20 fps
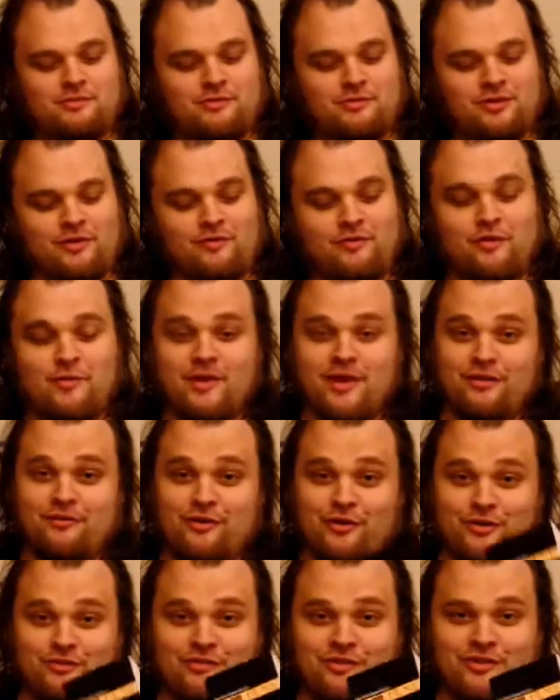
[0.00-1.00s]
Some of you may have
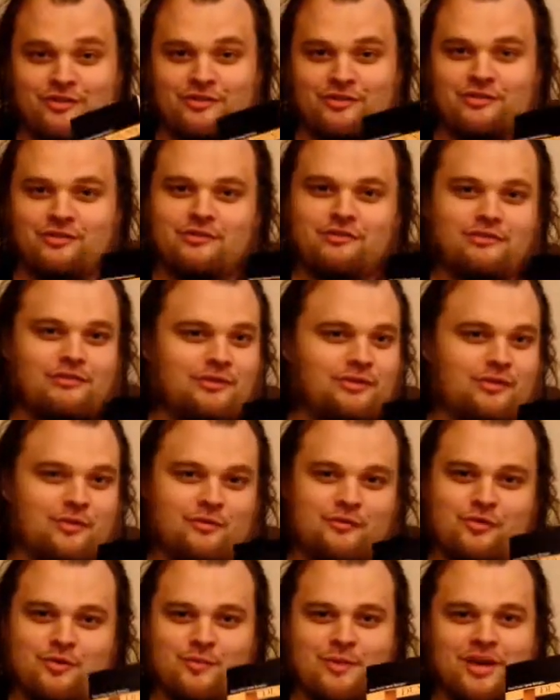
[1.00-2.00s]
heard of this,
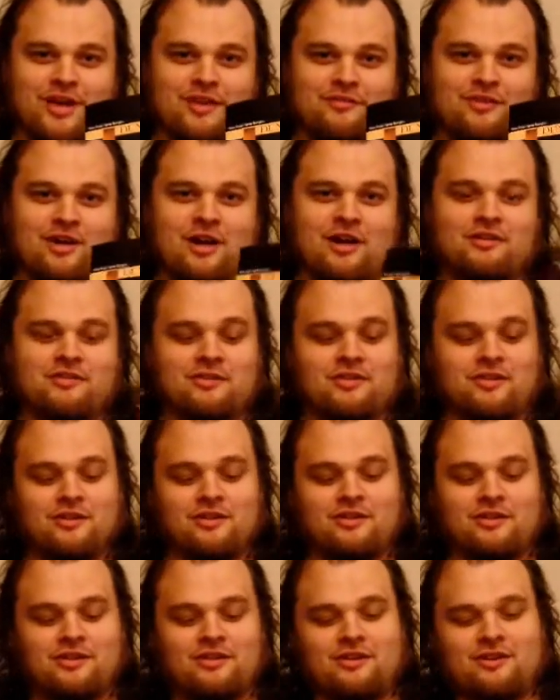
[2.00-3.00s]
some of you may have not.
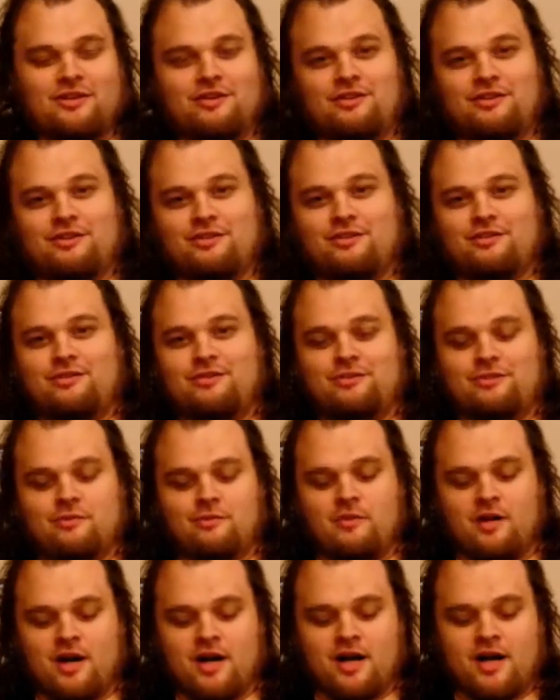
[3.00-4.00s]

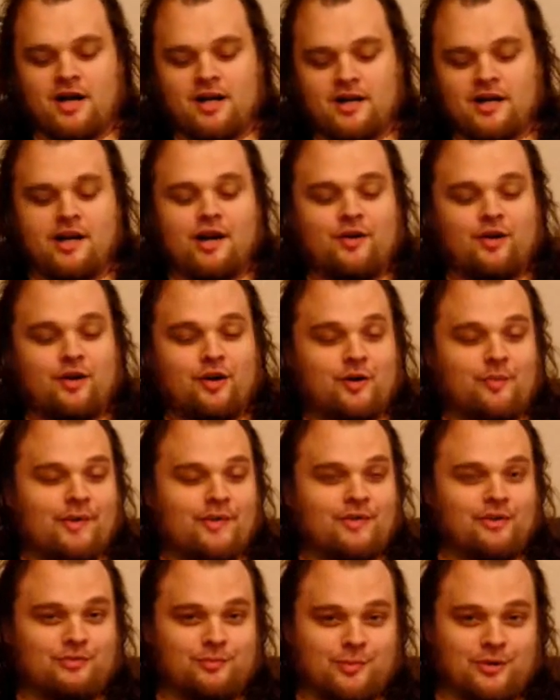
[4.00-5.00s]
I had heard
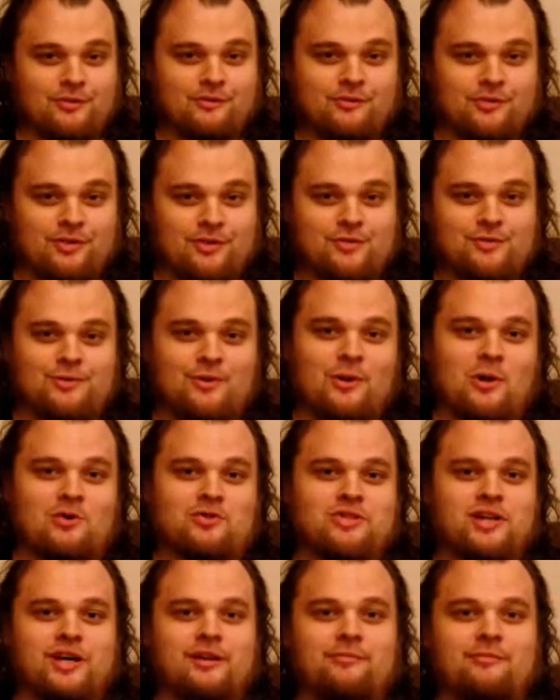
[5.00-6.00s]
about this book series for a
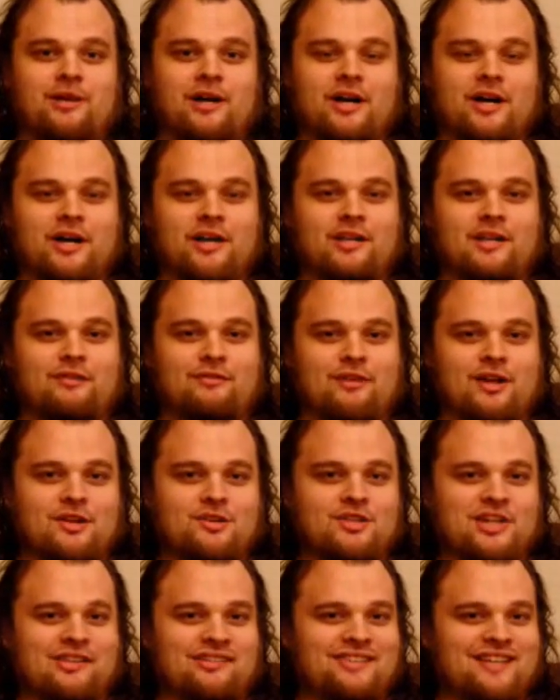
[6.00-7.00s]
long time. I had never
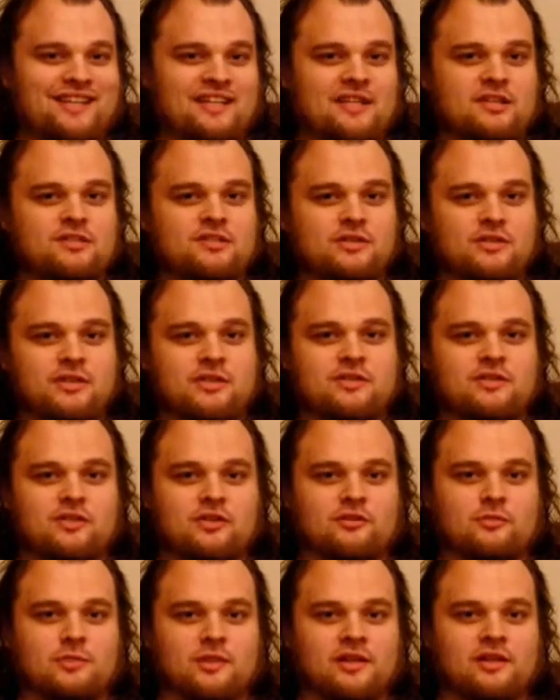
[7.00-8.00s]
had a chance to get into it
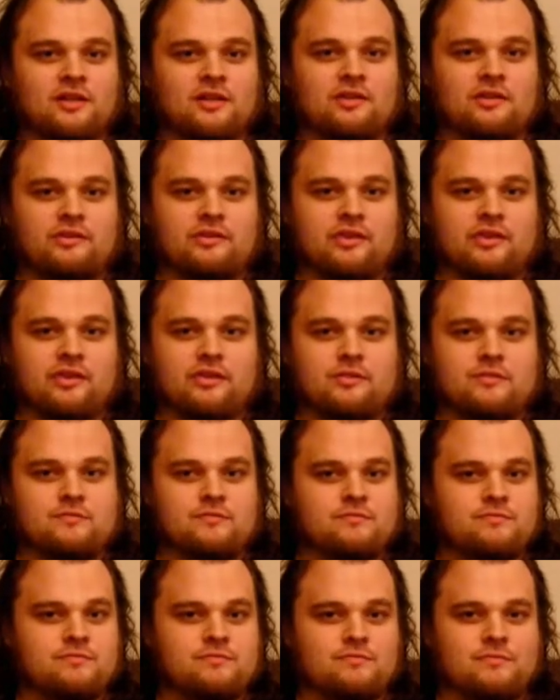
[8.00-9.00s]
just because
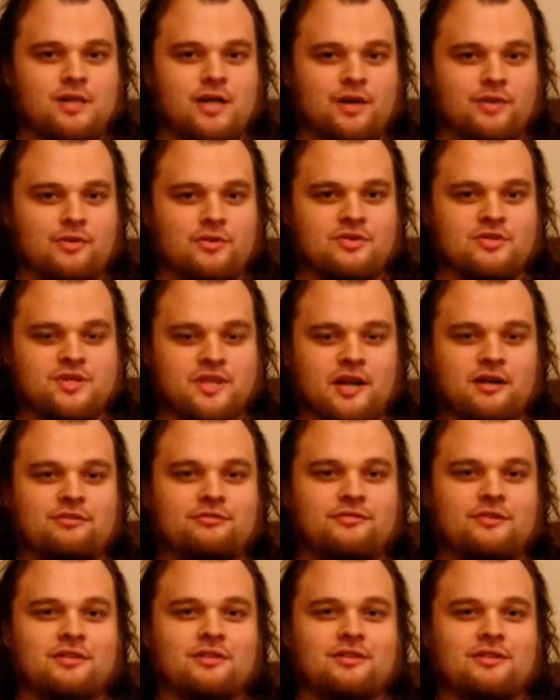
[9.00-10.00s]
of other stuff.